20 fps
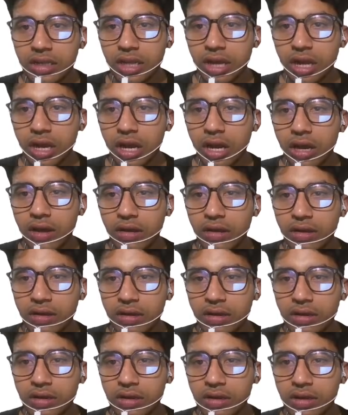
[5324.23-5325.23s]
the
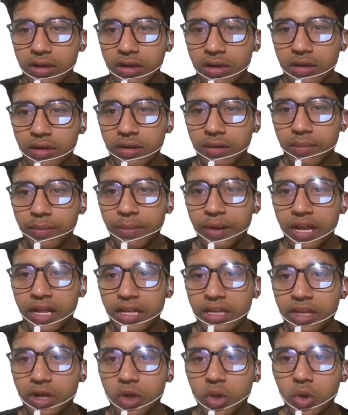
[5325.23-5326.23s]

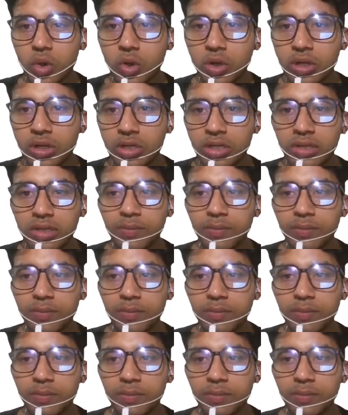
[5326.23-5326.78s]
make the code